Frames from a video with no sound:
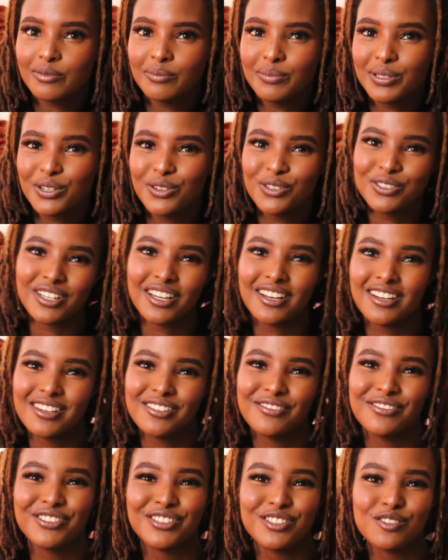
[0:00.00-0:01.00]
because an
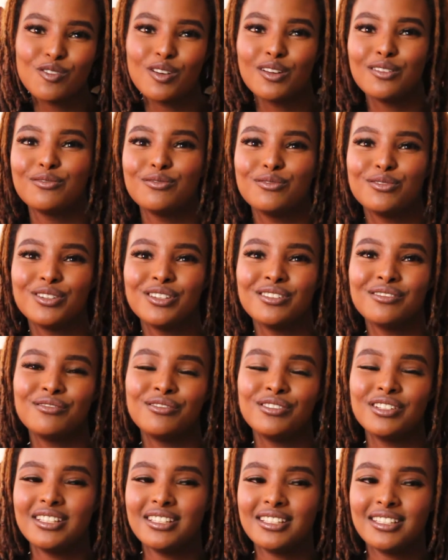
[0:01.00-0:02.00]
iPhone 12
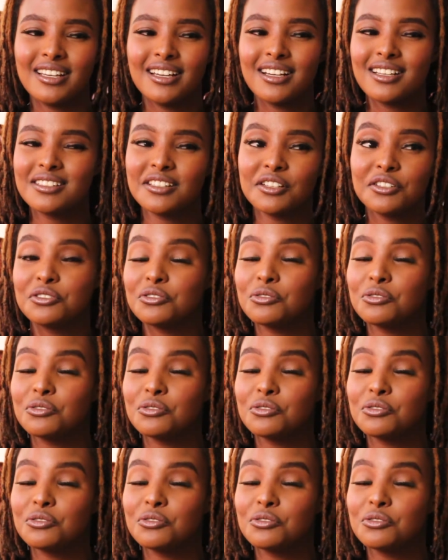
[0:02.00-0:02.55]
would take such